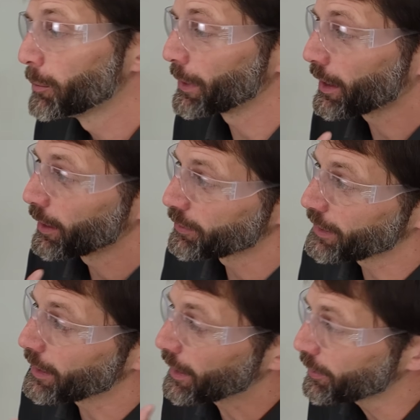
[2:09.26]
because
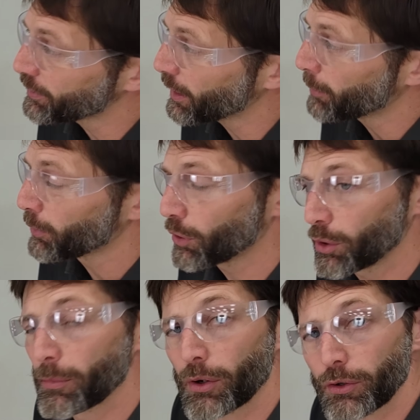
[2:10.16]
the ECM blower
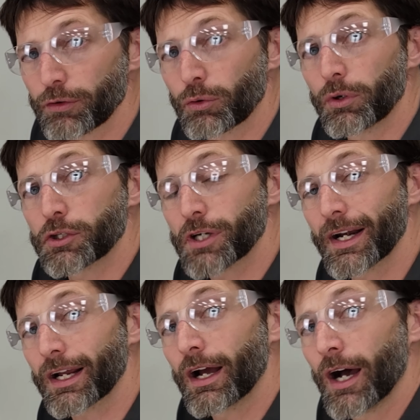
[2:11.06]
motor is going to try to
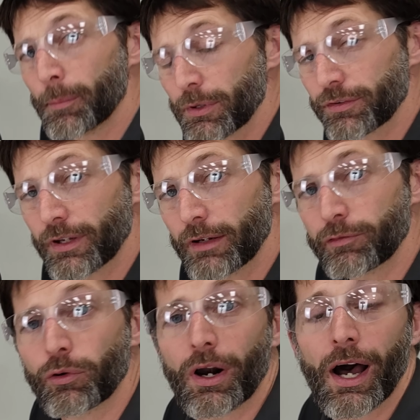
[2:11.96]
compensate
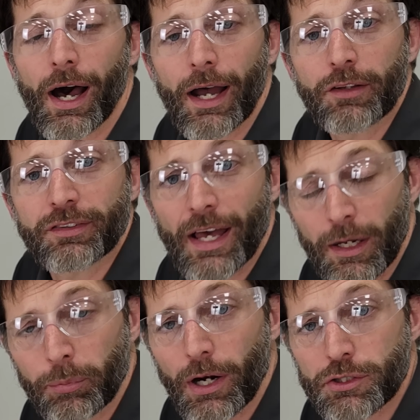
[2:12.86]
for high
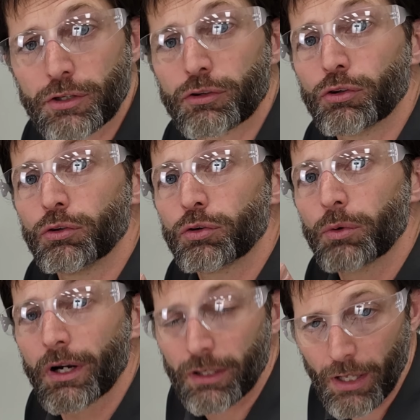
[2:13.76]
static pressure due to a
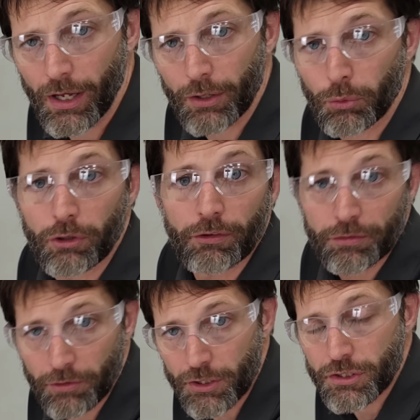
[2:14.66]
clog or a
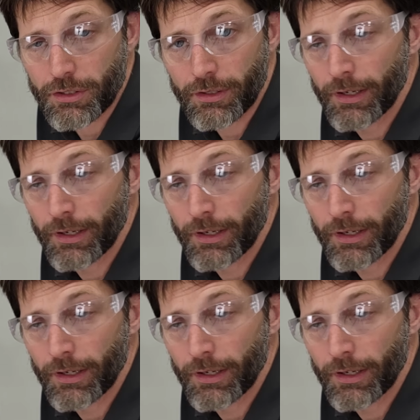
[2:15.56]
restriction.